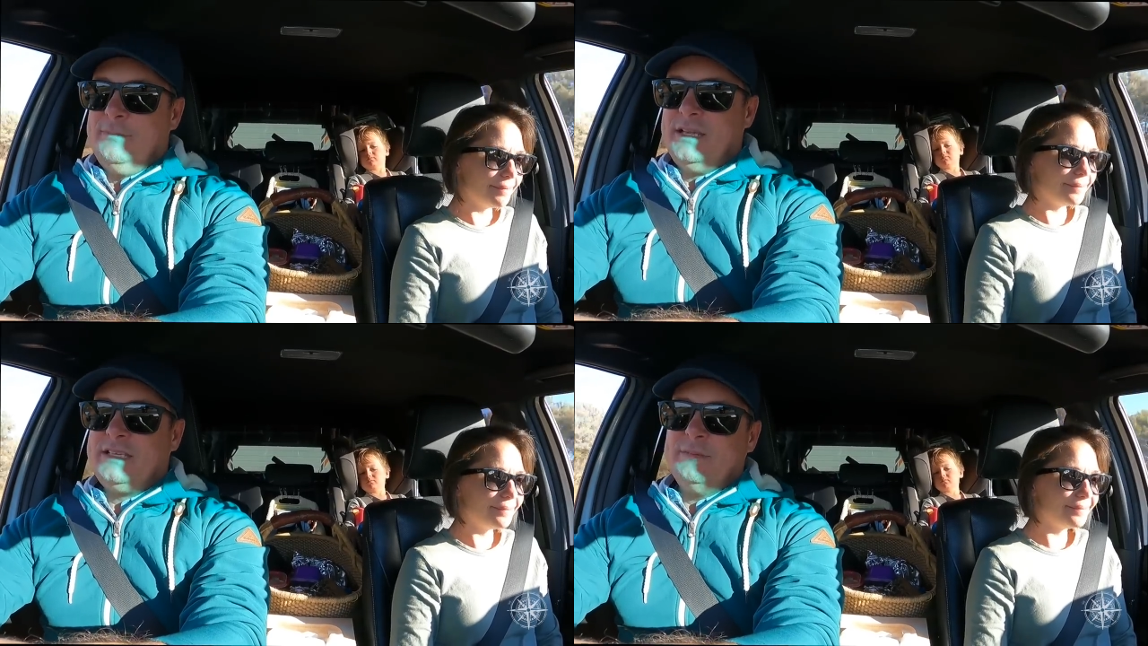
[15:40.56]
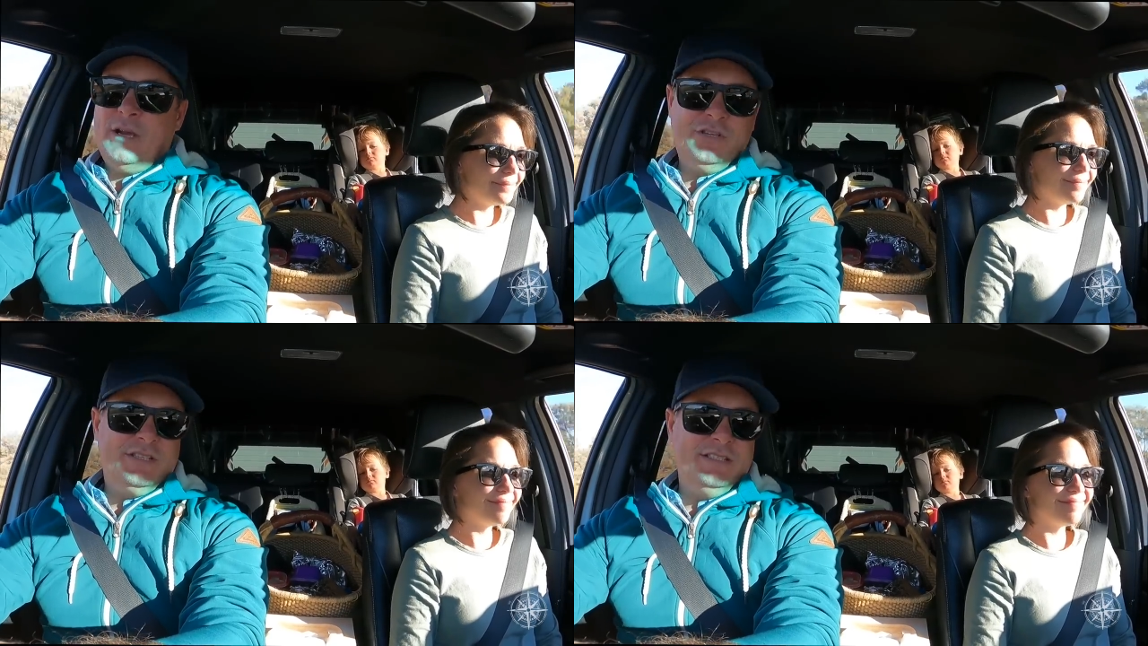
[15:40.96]
Speaker 1: mixed
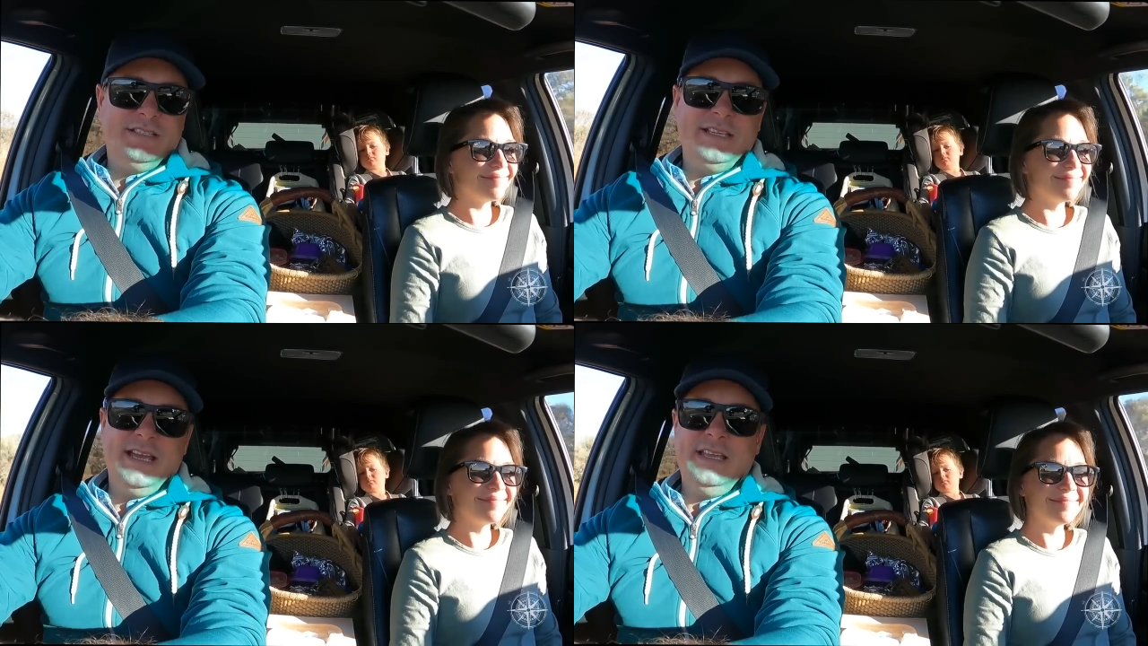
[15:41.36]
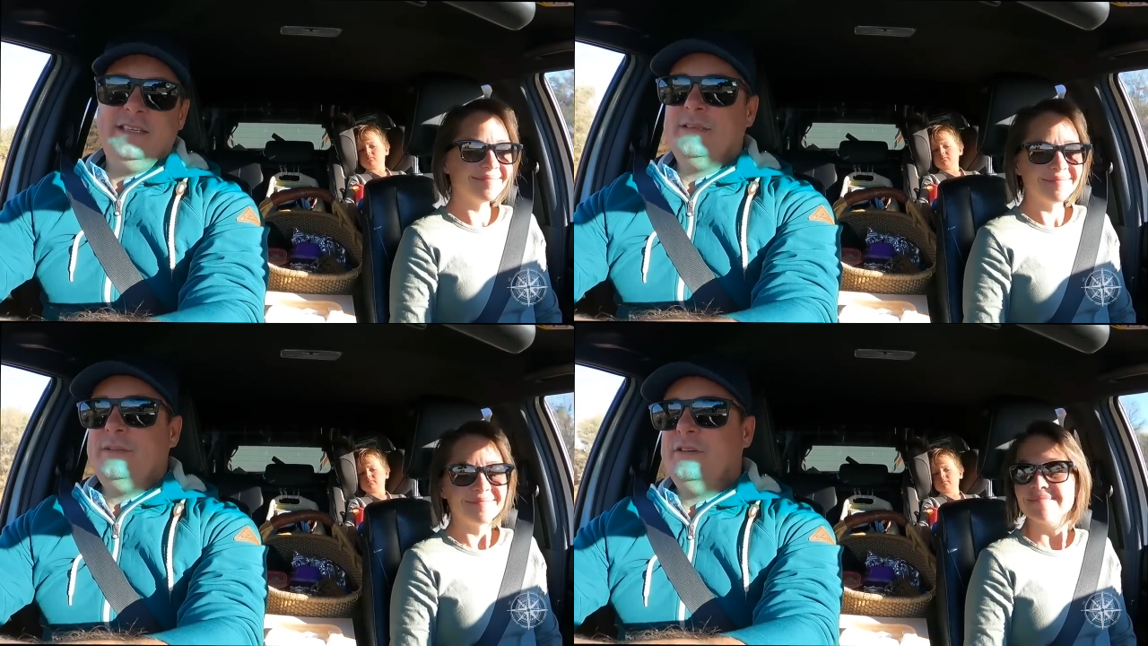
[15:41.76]
emotions day,
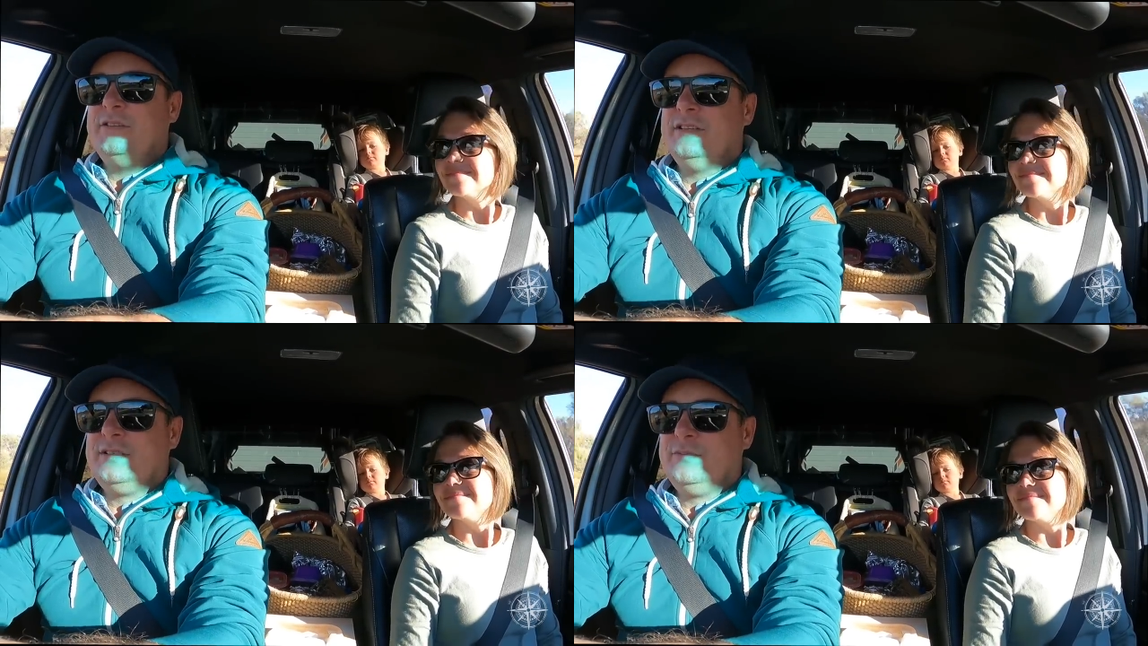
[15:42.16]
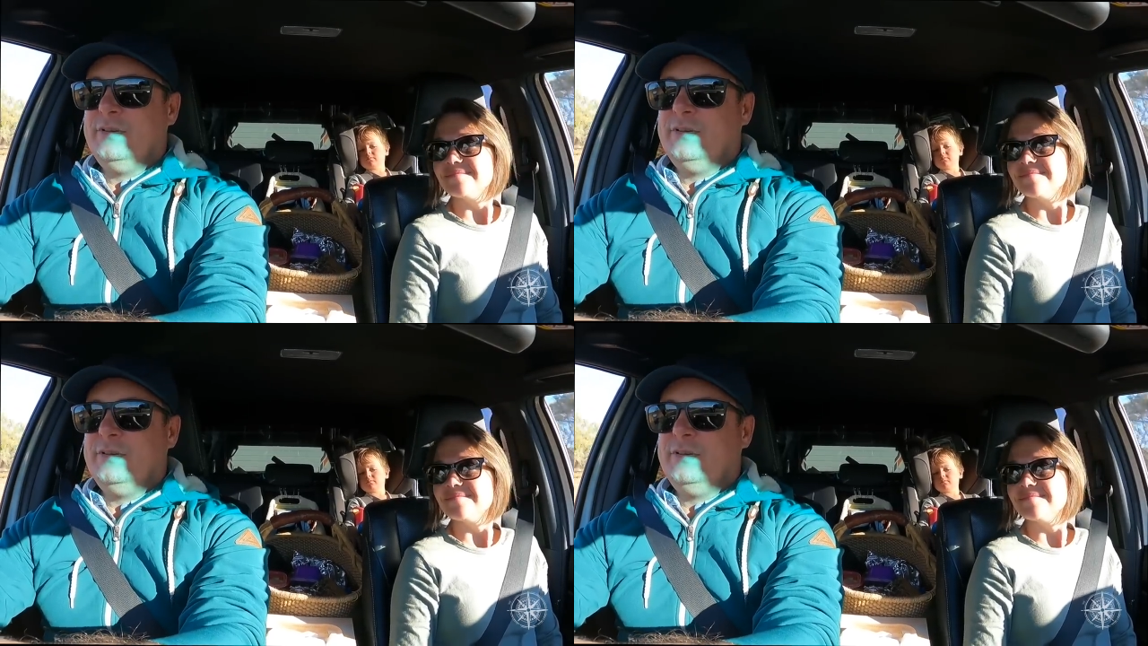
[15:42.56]
to be honest.